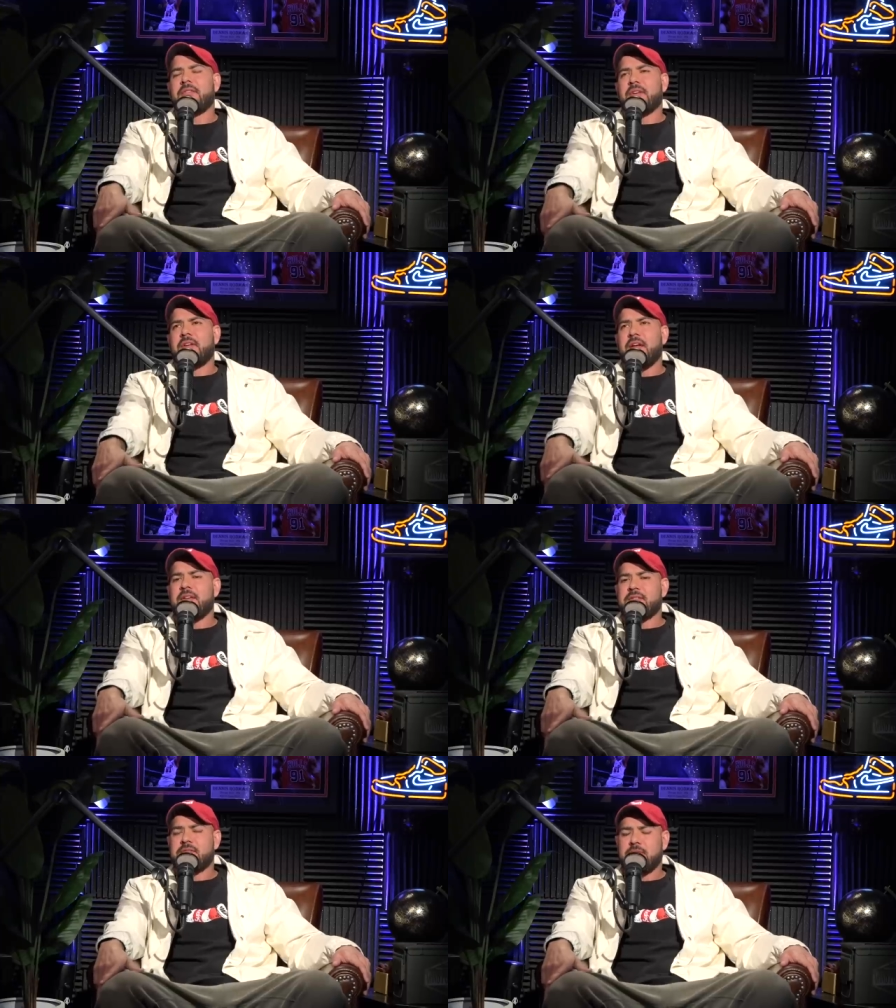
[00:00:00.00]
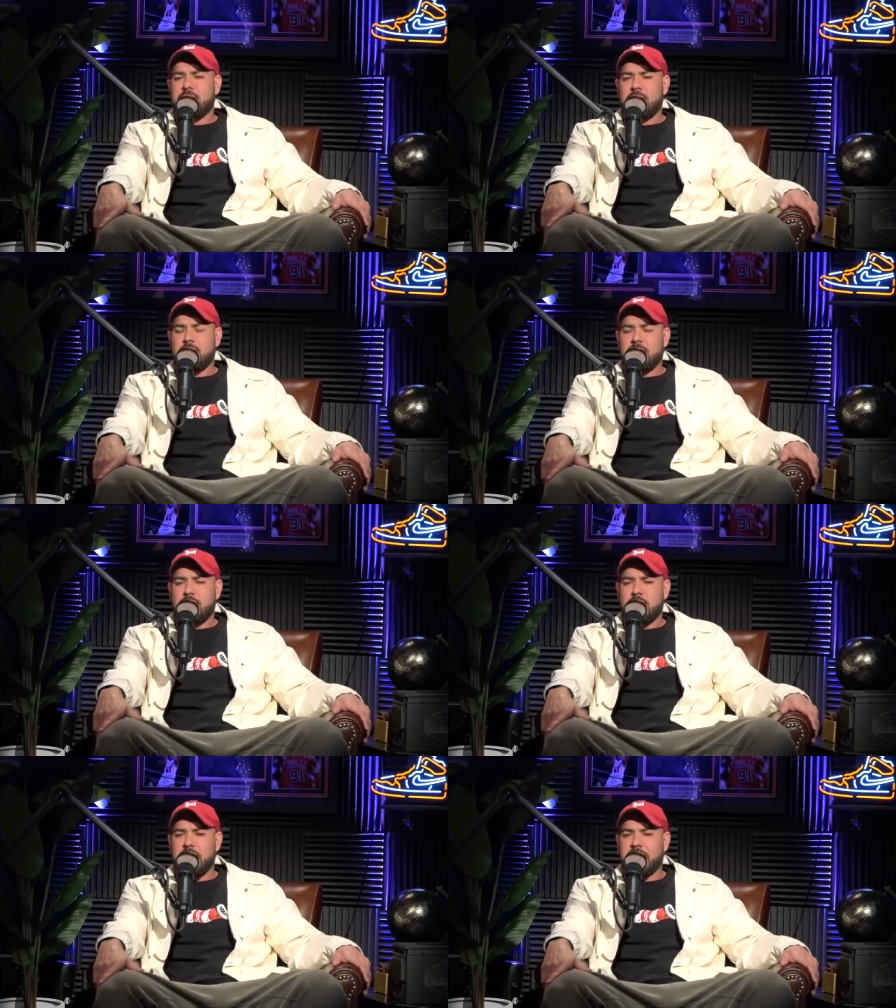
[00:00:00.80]
the case,
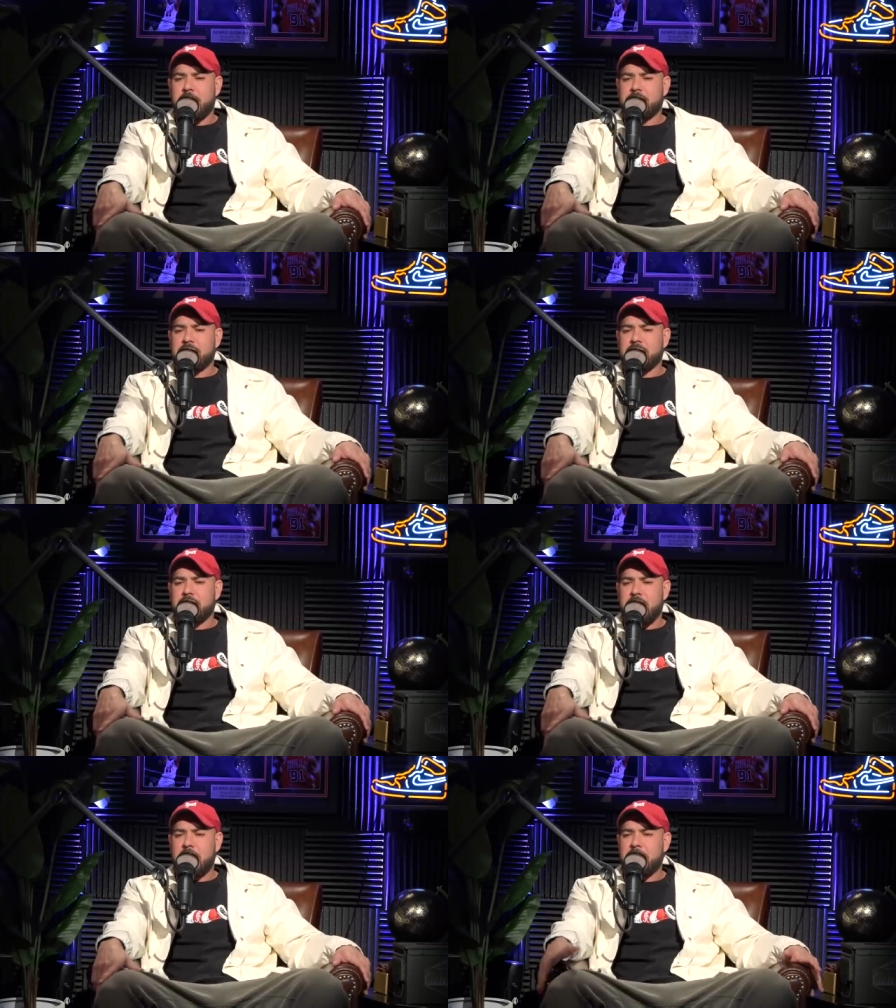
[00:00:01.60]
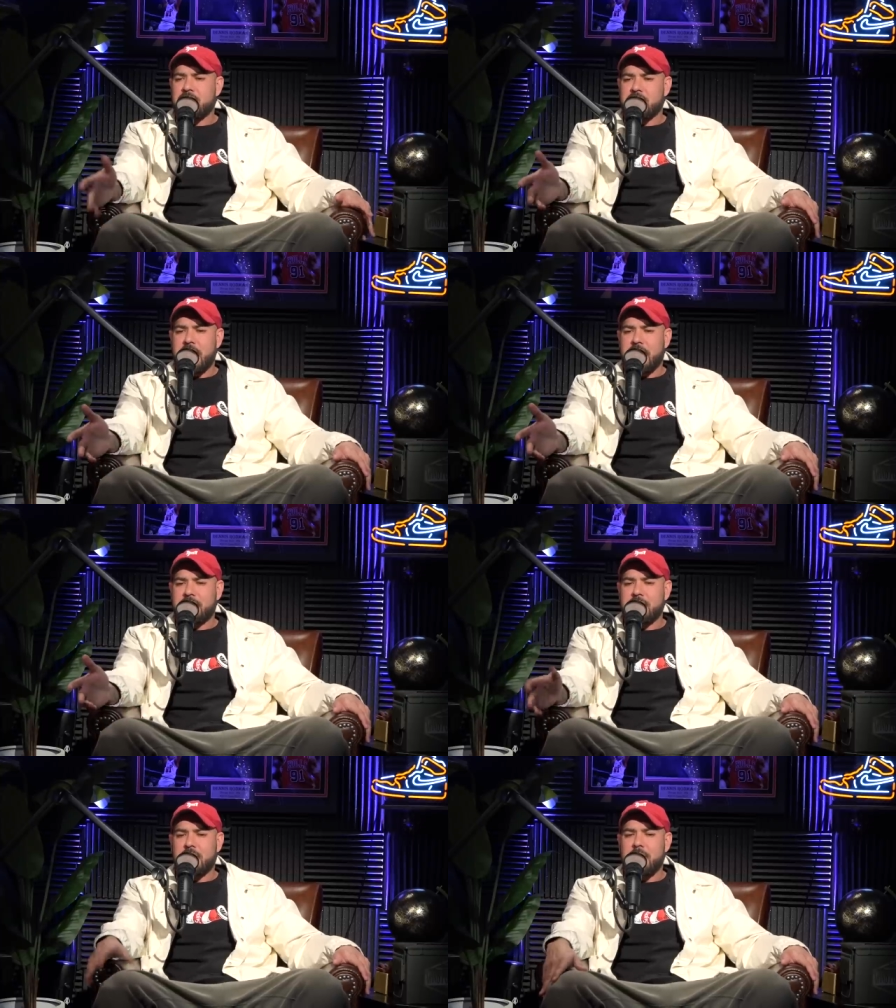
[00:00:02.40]
when it comes to
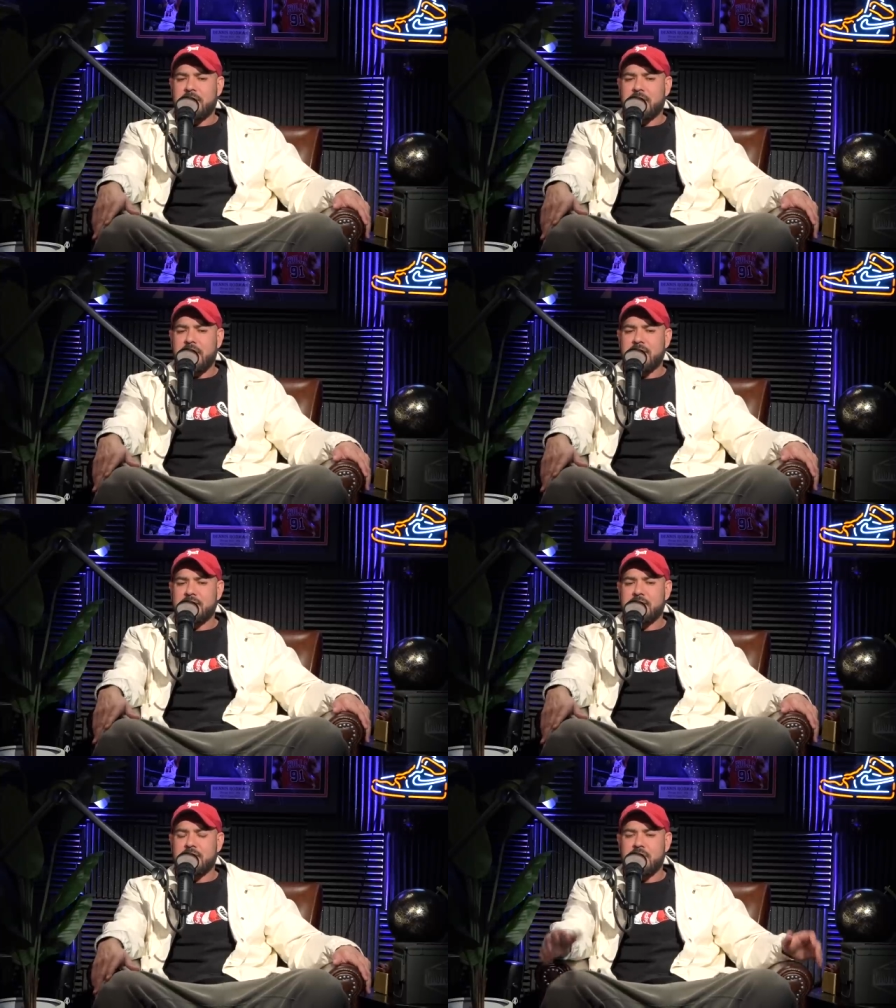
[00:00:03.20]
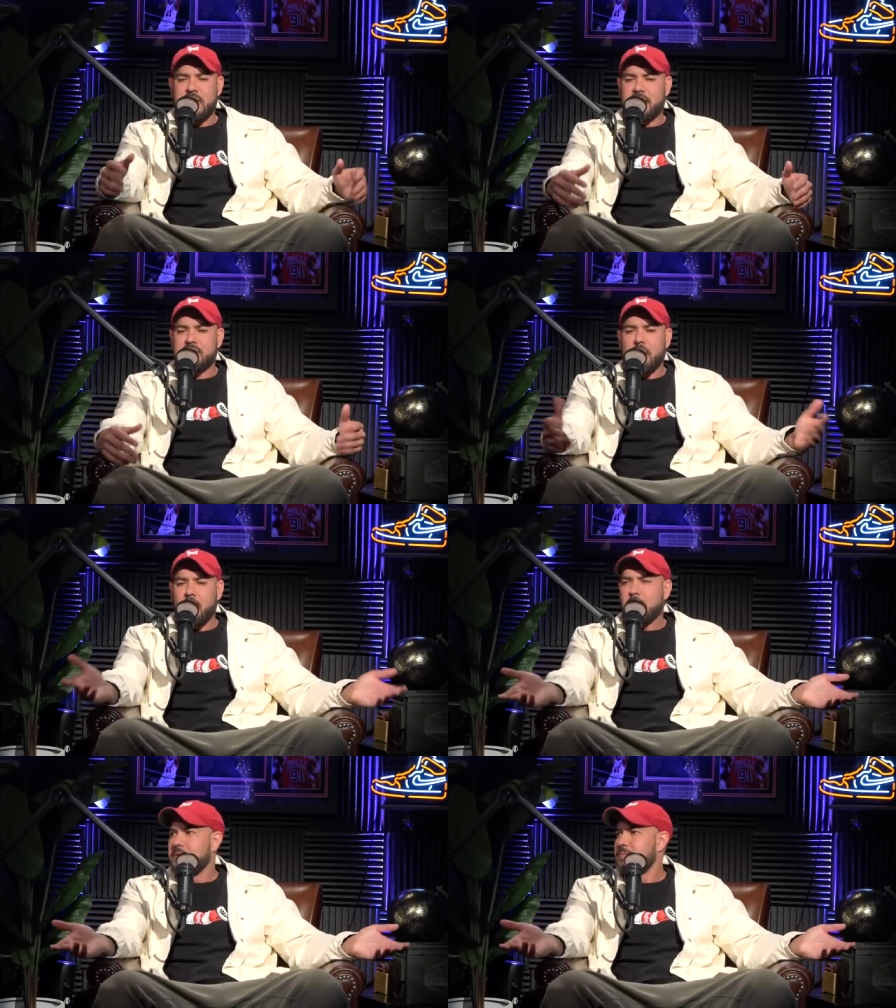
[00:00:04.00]
epigenetics, you can make the case that genetics always